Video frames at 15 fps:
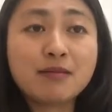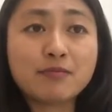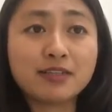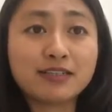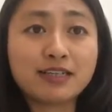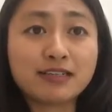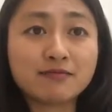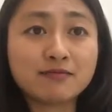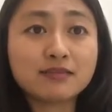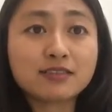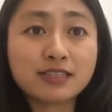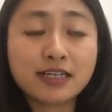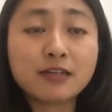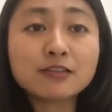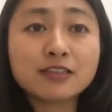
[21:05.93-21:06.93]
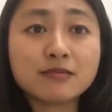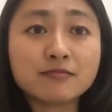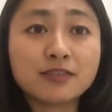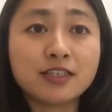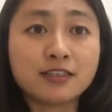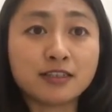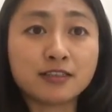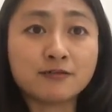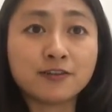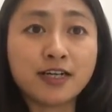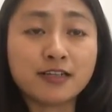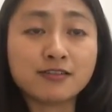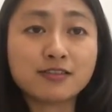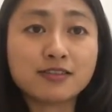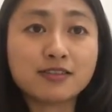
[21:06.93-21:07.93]
But then tell them in
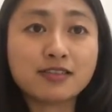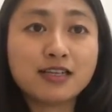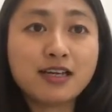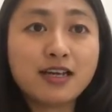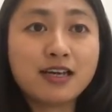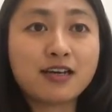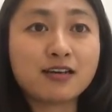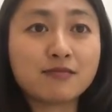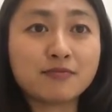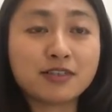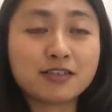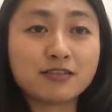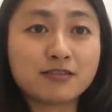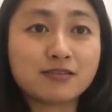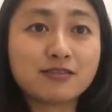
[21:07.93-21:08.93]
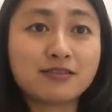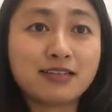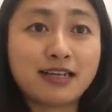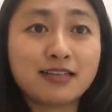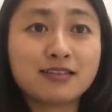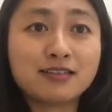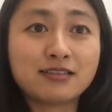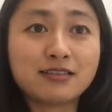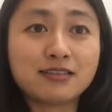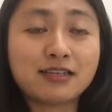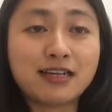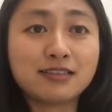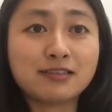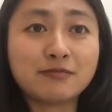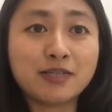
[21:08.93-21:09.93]
advance, because
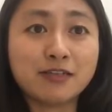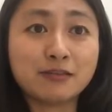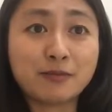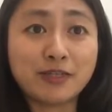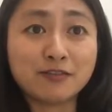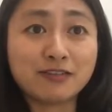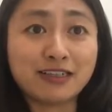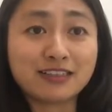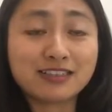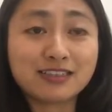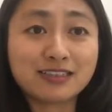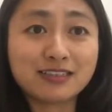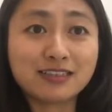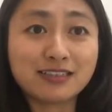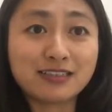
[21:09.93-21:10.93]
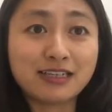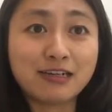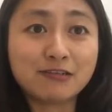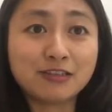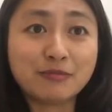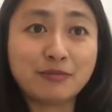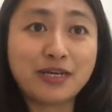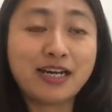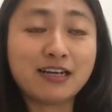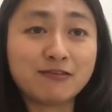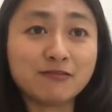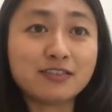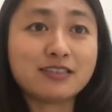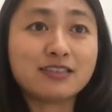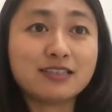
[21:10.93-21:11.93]
that amount, about like
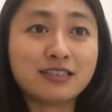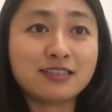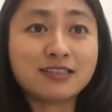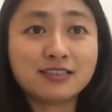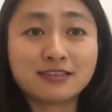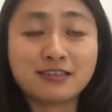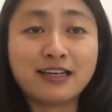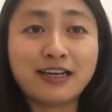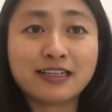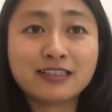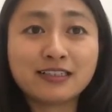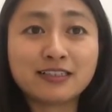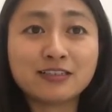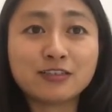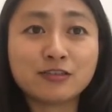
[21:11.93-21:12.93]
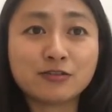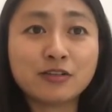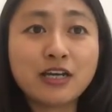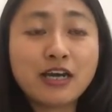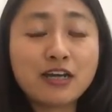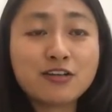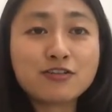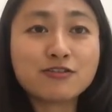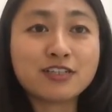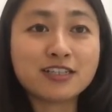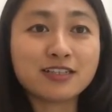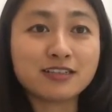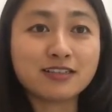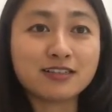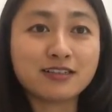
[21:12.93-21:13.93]
£60,000, it is likely to
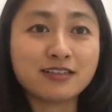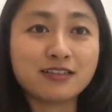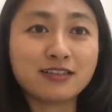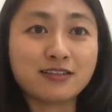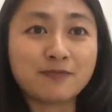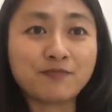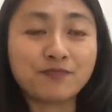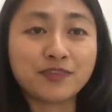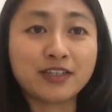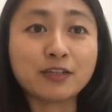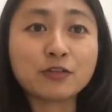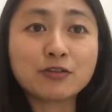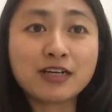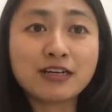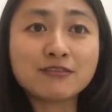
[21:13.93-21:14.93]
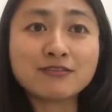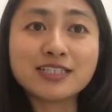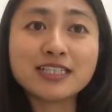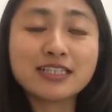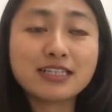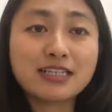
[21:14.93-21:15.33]
trigger inquiry.